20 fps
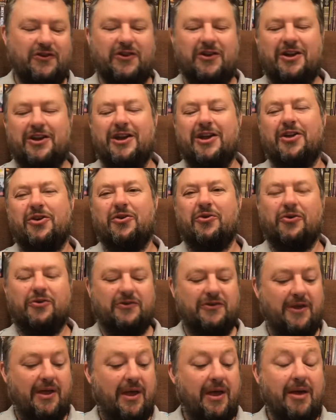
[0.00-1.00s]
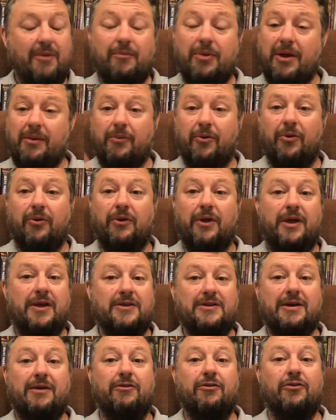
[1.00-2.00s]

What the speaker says: and the Nicanors. People, some of